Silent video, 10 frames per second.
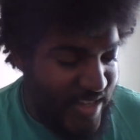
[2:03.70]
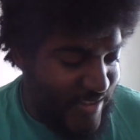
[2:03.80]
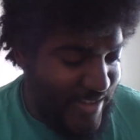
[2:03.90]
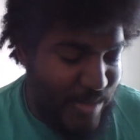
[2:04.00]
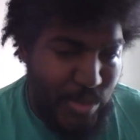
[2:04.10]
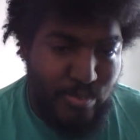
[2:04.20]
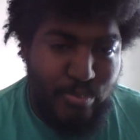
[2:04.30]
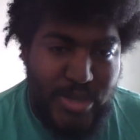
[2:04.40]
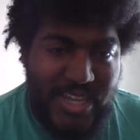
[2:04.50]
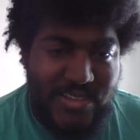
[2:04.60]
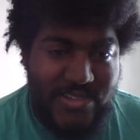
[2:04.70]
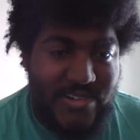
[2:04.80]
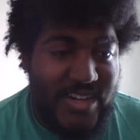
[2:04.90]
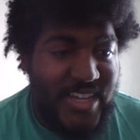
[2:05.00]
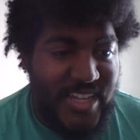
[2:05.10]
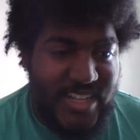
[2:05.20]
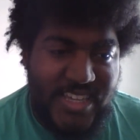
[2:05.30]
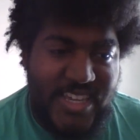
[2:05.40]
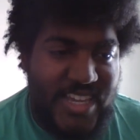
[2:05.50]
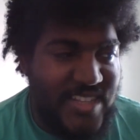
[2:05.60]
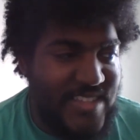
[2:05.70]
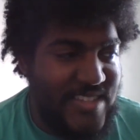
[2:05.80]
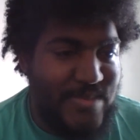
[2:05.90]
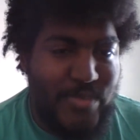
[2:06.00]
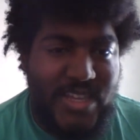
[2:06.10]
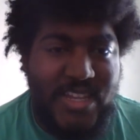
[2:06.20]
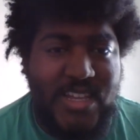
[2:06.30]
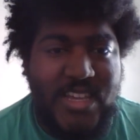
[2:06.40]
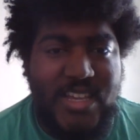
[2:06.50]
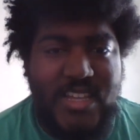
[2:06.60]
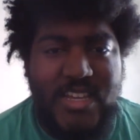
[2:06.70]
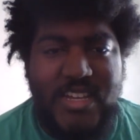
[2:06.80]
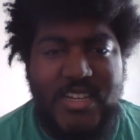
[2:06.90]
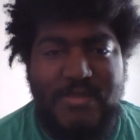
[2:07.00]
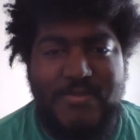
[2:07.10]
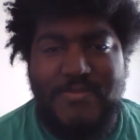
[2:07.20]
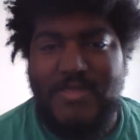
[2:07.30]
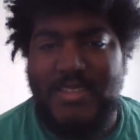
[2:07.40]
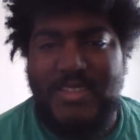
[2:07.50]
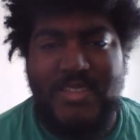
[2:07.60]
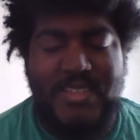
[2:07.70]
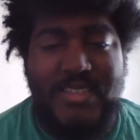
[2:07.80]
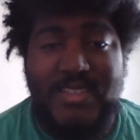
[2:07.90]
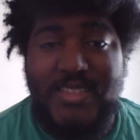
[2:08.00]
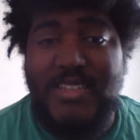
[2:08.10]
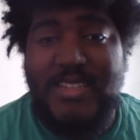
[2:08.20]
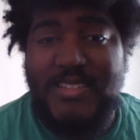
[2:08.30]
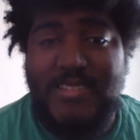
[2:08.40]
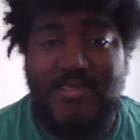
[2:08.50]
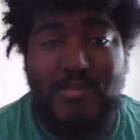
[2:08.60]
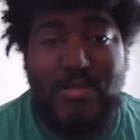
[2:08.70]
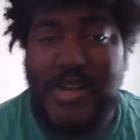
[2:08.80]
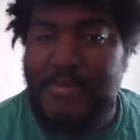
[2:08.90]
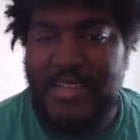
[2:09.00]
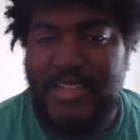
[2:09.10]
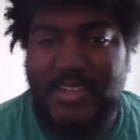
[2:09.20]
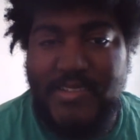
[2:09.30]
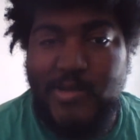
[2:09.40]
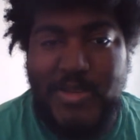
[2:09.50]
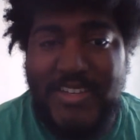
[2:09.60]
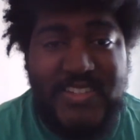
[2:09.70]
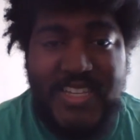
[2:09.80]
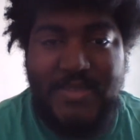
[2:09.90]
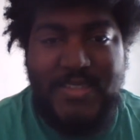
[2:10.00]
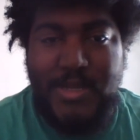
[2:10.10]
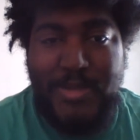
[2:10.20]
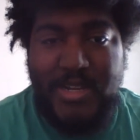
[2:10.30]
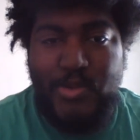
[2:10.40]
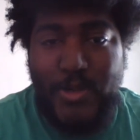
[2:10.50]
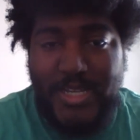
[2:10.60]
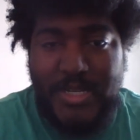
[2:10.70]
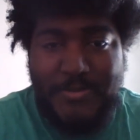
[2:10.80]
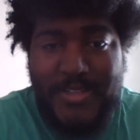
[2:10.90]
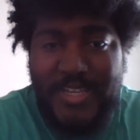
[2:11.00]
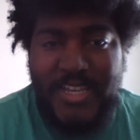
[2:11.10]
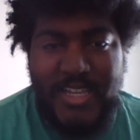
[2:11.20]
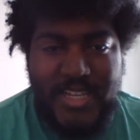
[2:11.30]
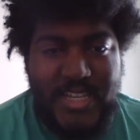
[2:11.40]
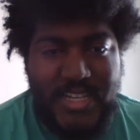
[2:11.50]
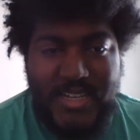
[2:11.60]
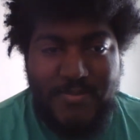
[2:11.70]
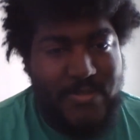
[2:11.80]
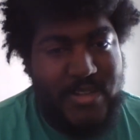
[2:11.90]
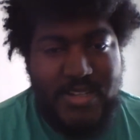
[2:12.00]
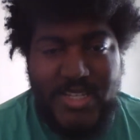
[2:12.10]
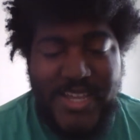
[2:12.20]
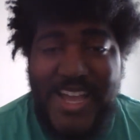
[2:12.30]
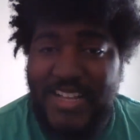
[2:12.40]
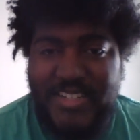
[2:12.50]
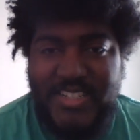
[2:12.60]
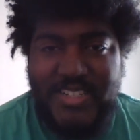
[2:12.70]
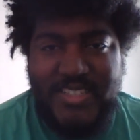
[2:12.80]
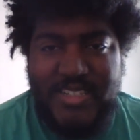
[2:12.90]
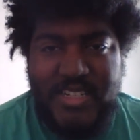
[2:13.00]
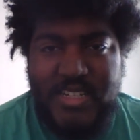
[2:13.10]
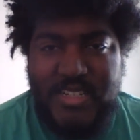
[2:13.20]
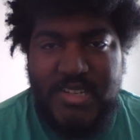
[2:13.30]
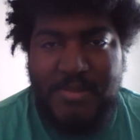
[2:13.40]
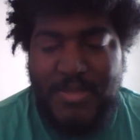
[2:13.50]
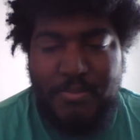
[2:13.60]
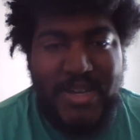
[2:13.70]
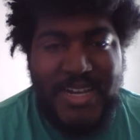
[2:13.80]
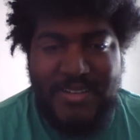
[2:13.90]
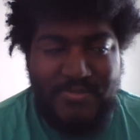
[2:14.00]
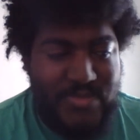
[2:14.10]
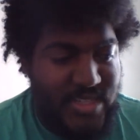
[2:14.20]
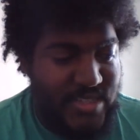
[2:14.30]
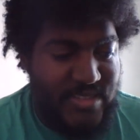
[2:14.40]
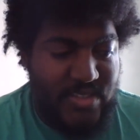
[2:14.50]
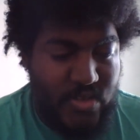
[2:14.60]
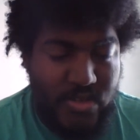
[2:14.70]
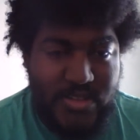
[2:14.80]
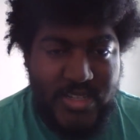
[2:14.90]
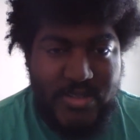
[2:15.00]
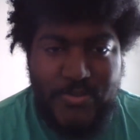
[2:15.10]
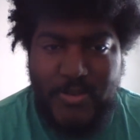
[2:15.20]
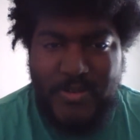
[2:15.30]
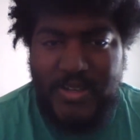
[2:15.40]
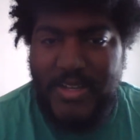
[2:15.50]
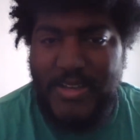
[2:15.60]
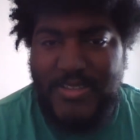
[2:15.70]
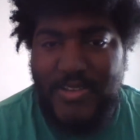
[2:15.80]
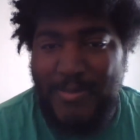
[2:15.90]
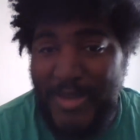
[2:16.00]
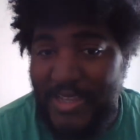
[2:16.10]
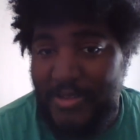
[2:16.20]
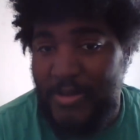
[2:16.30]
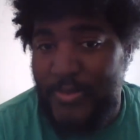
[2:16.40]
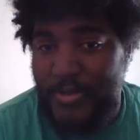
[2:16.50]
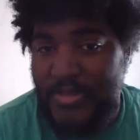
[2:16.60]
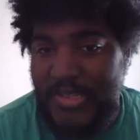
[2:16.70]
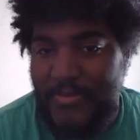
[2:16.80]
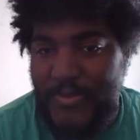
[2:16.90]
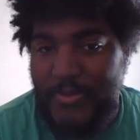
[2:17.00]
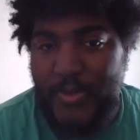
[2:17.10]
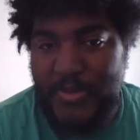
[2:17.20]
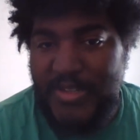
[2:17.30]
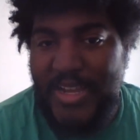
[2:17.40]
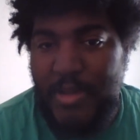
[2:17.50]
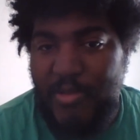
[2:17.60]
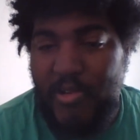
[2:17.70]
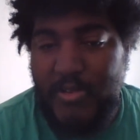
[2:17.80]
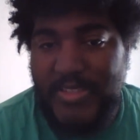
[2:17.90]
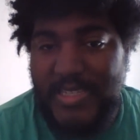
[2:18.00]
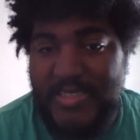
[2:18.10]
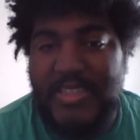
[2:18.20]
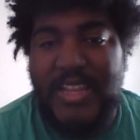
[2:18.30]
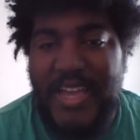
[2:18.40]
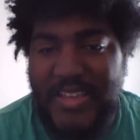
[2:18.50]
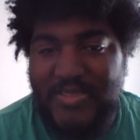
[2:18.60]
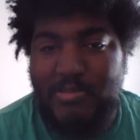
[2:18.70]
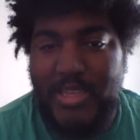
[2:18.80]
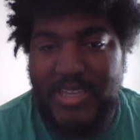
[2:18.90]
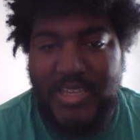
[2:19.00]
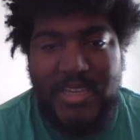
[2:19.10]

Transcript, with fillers: Uh, that'll be Baylor and Kansas, man. Um, these are probably the two best teams in the Big 12. Um, talent just top to bottom is good. For I saw Baylor the first for the first time all season last week,